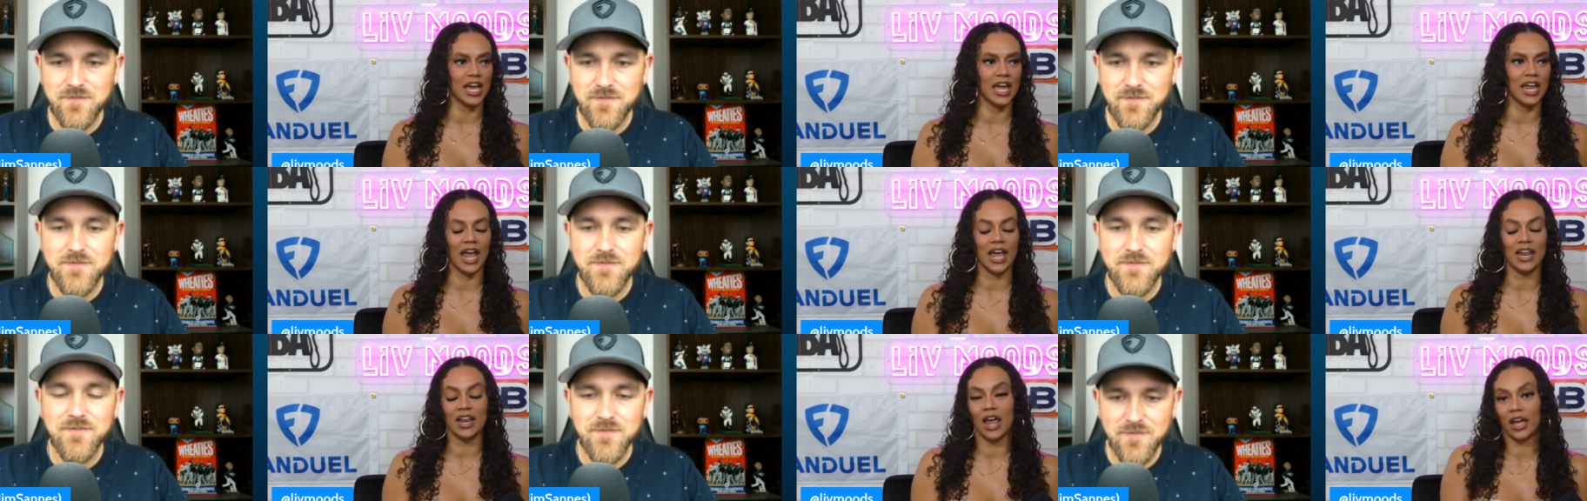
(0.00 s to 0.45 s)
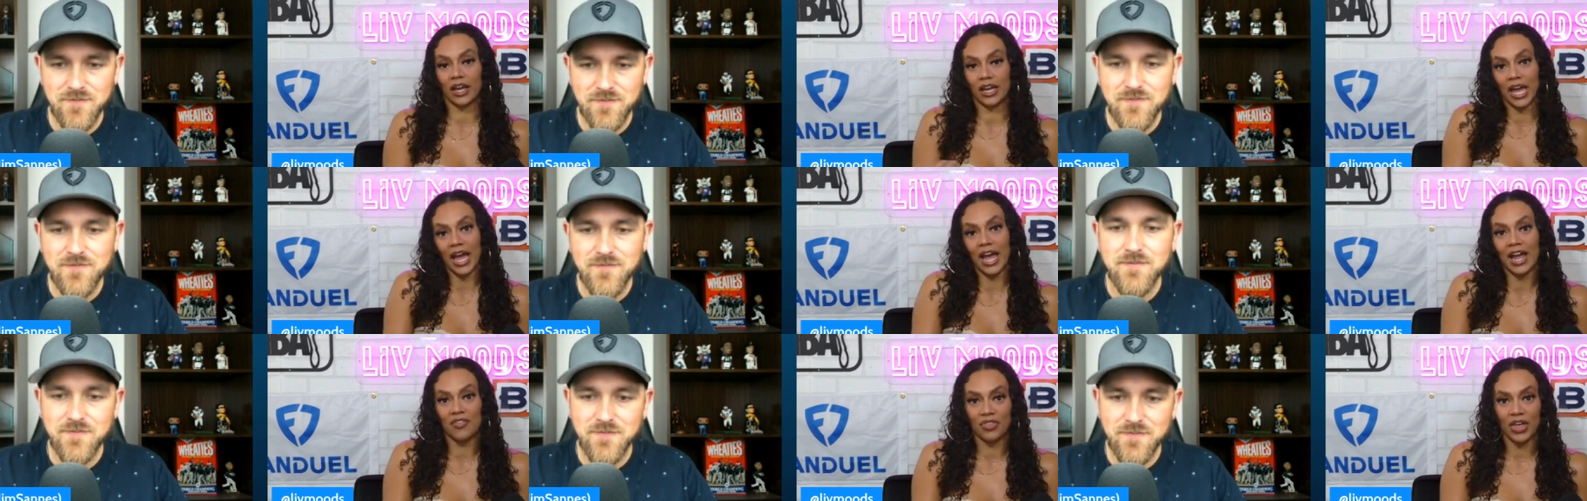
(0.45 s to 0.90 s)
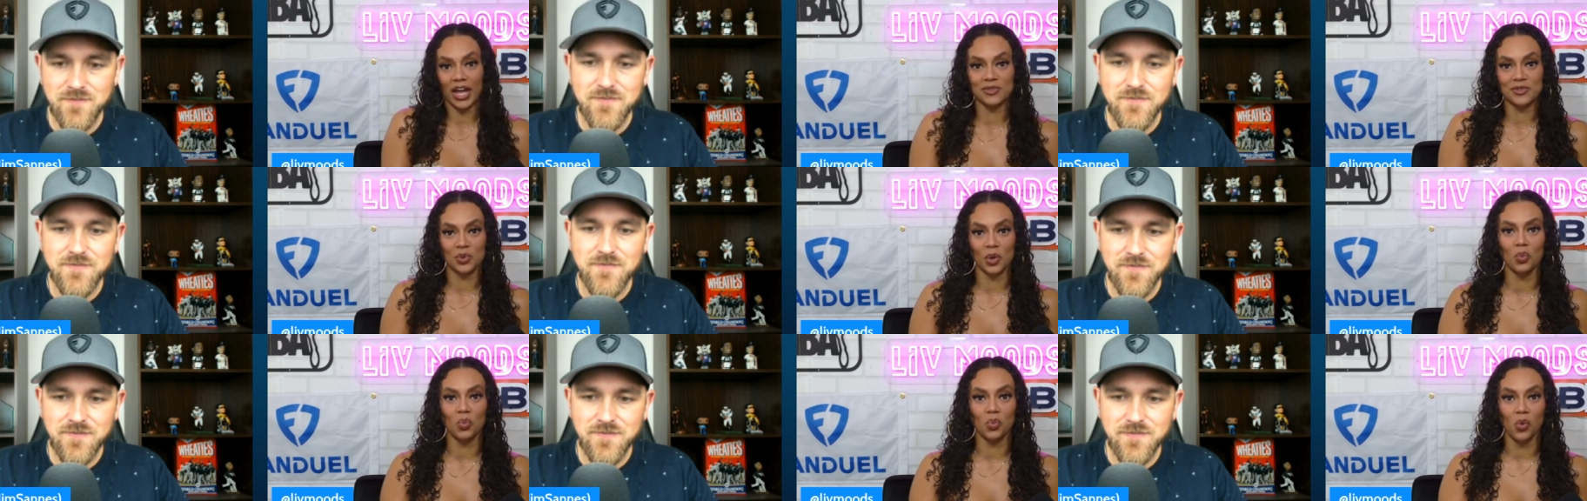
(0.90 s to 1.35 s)
Speaker 1: And again, that's
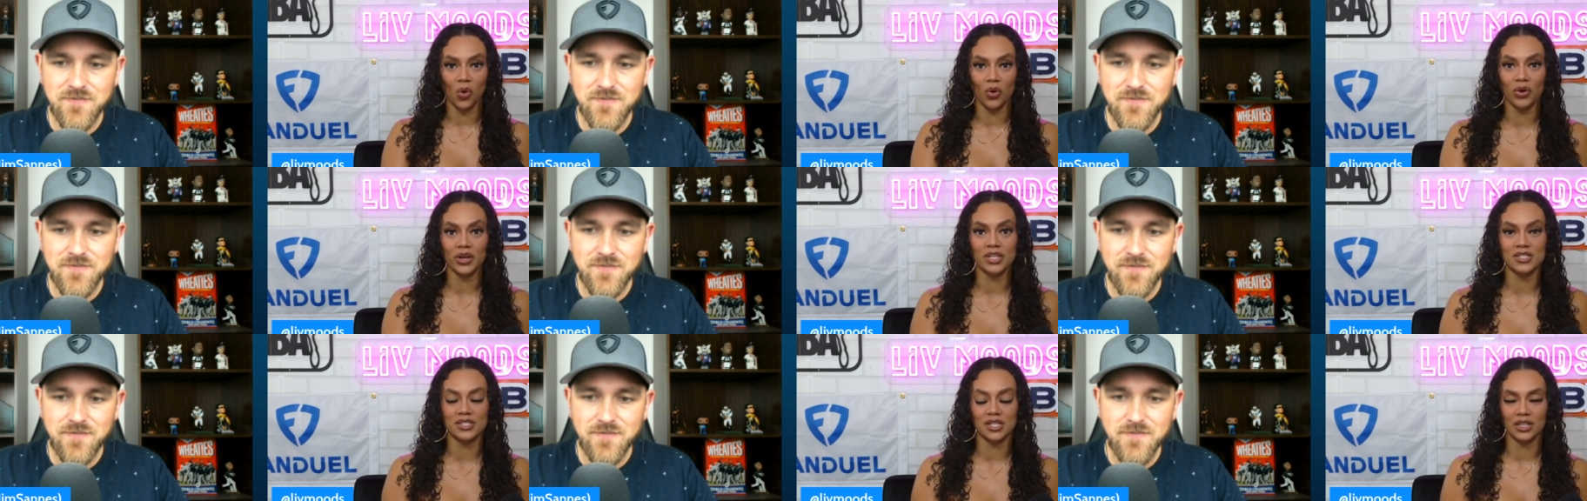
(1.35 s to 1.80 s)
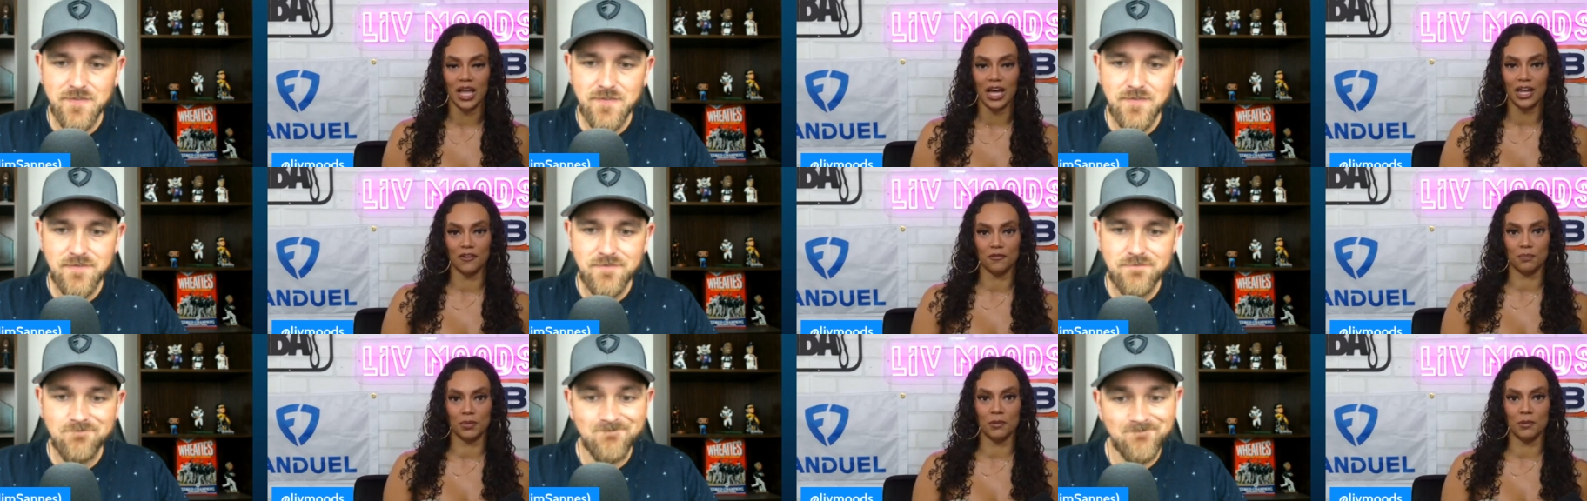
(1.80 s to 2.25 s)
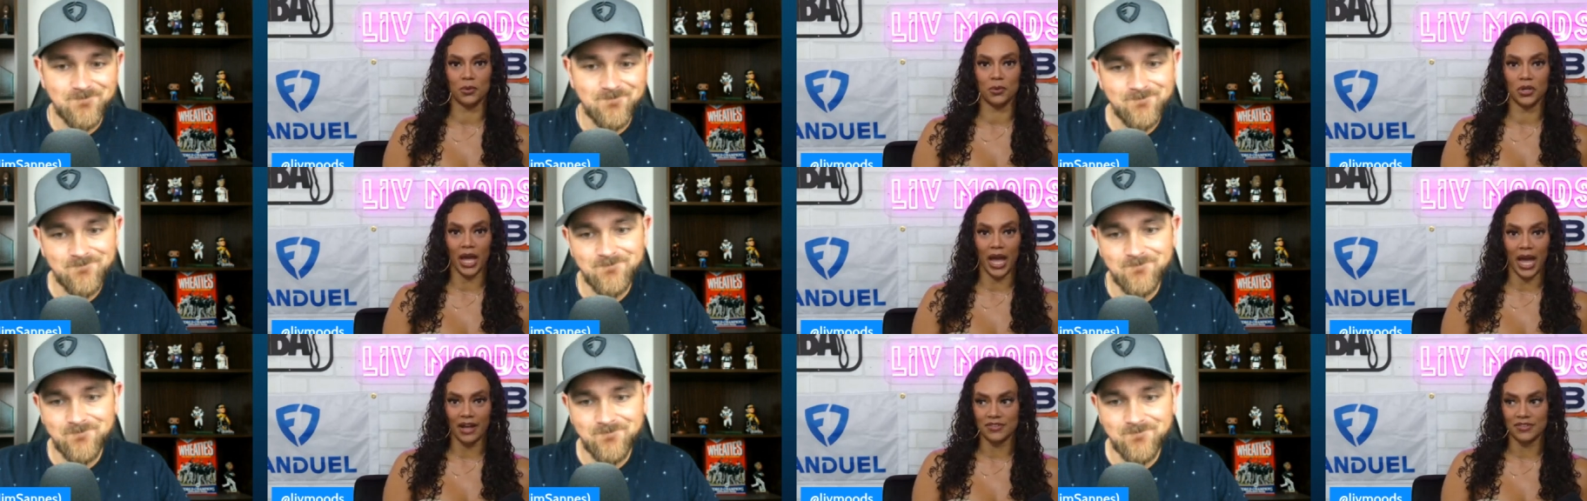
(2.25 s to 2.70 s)
what warrants a lot of people
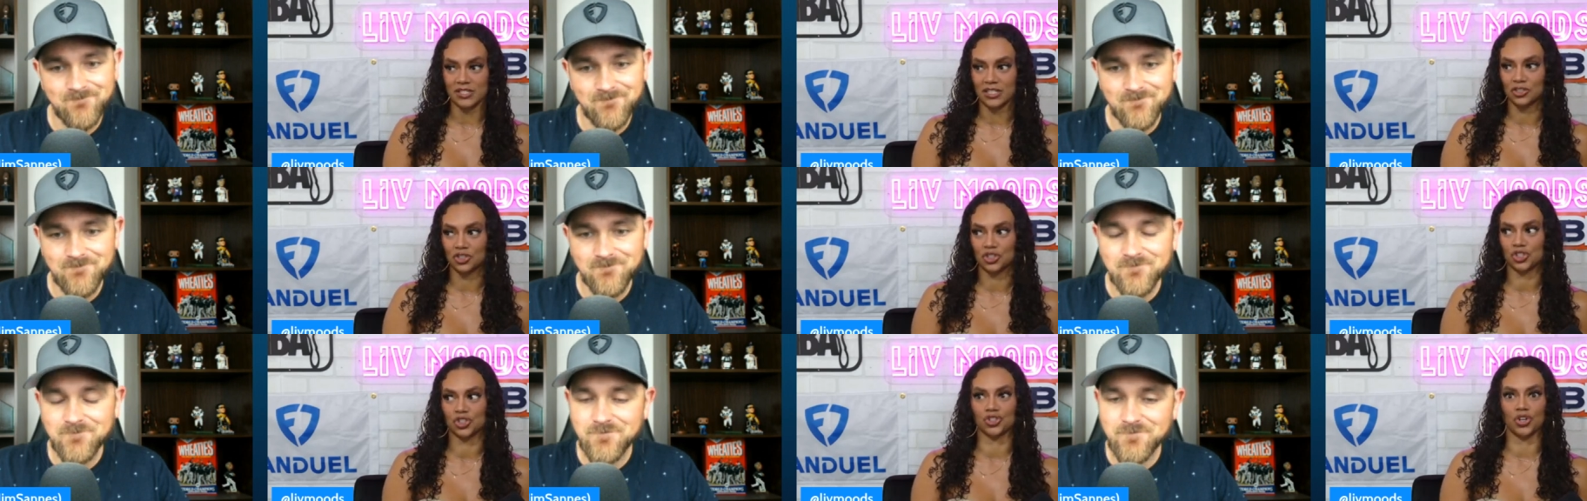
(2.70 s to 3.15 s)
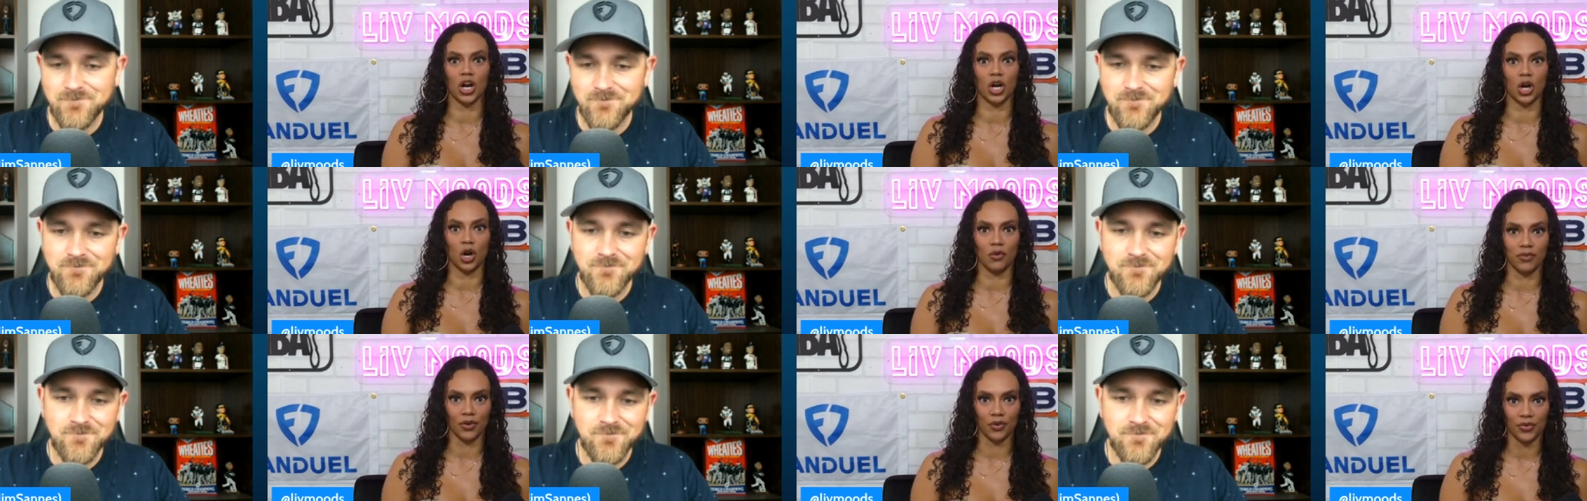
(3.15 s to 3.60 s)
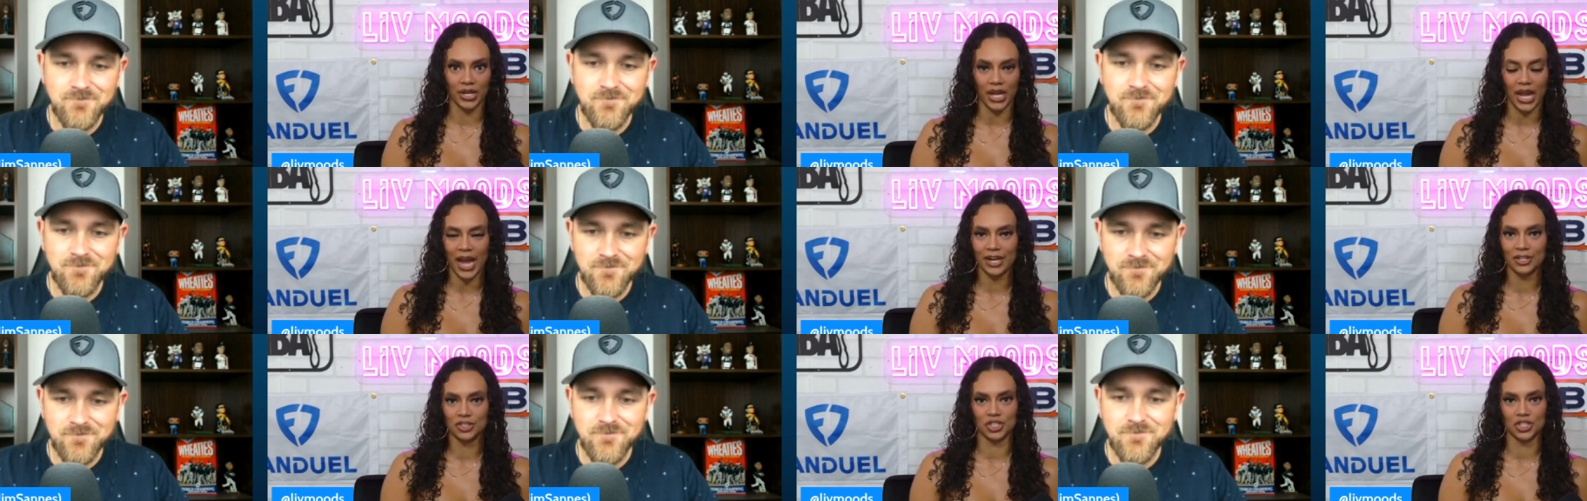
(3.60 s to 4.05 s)
to have such strong
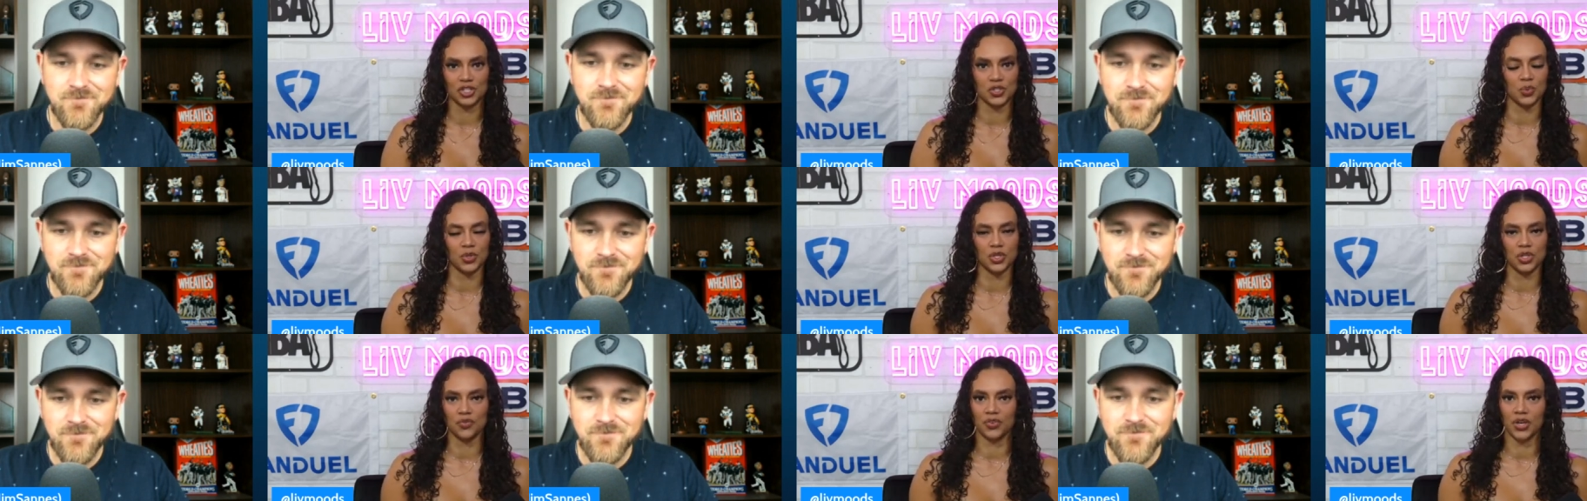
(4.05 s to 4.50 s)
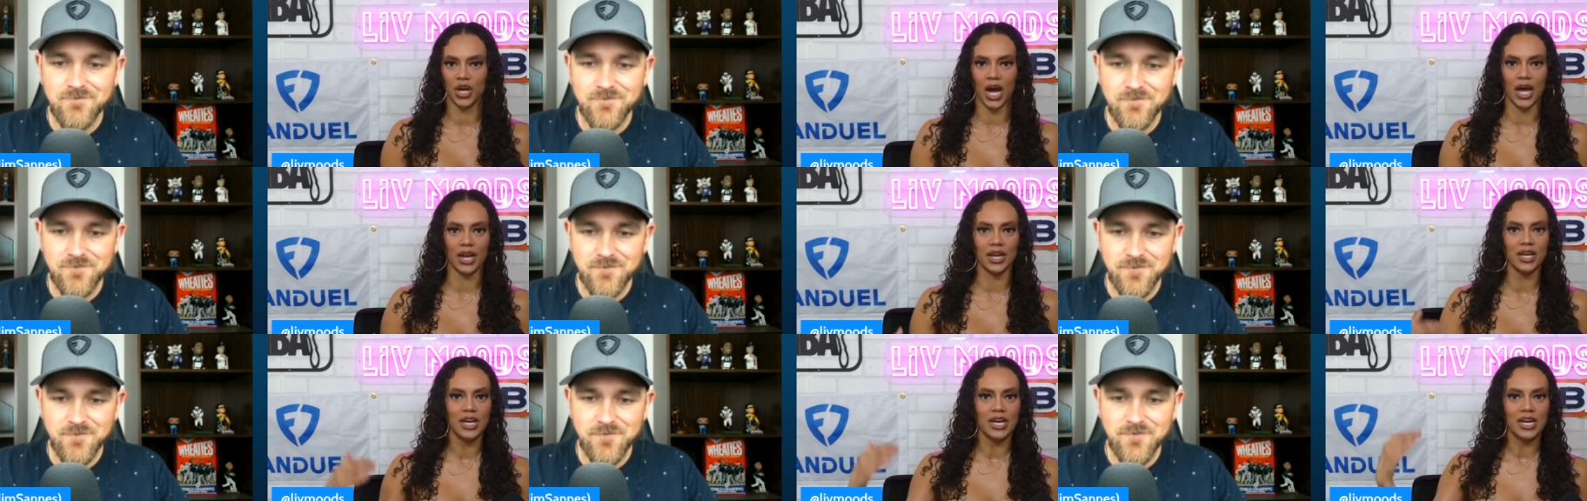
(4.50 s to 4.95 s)
overreactions when you've got